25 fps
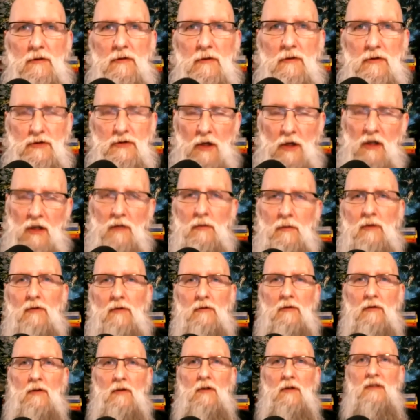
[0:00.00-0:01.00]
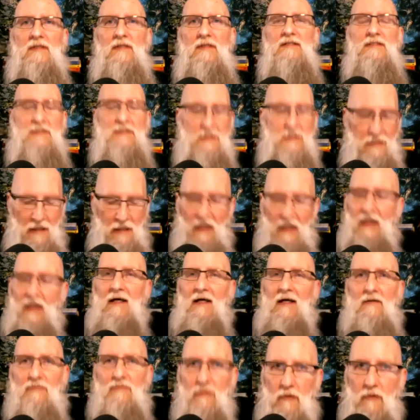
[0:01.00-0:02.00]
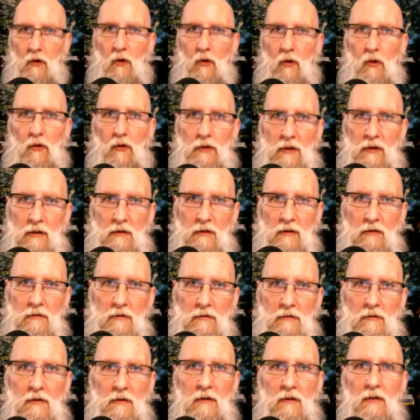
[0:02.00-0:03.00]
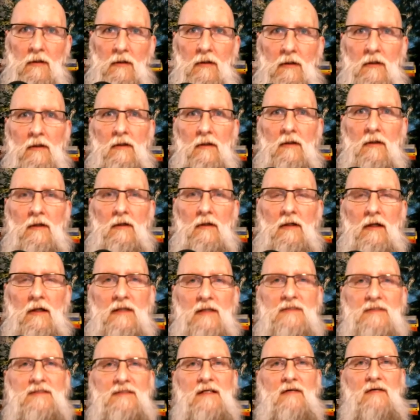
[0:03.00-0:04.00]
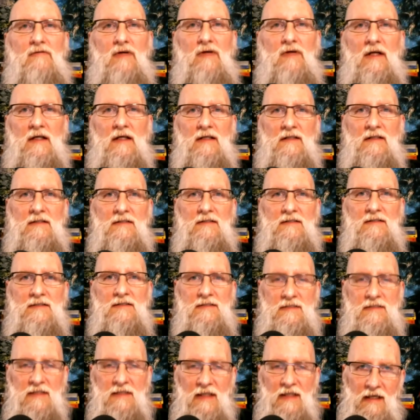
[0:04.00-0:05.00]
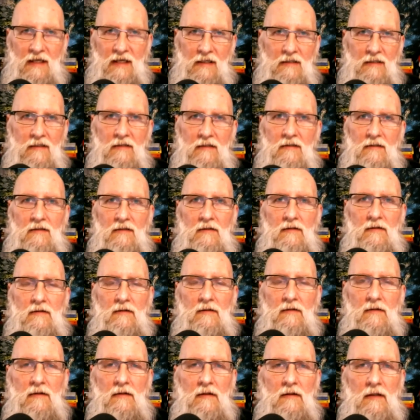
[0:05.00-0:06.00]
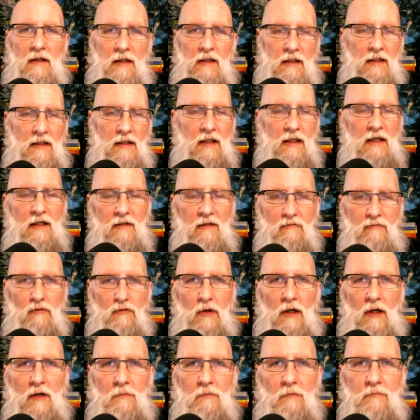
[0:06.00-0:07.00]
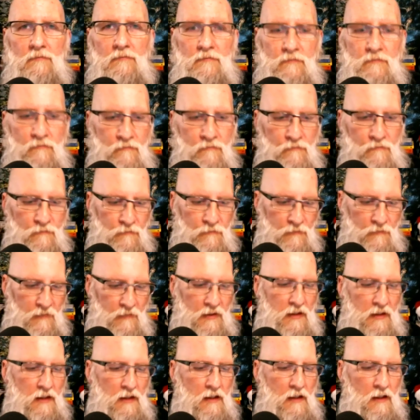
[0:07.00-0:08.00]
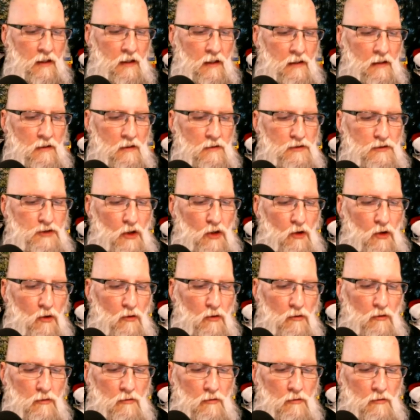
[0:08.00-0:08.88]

You're talking about slaying it for the whole year instead of getting slayed in a negative way. So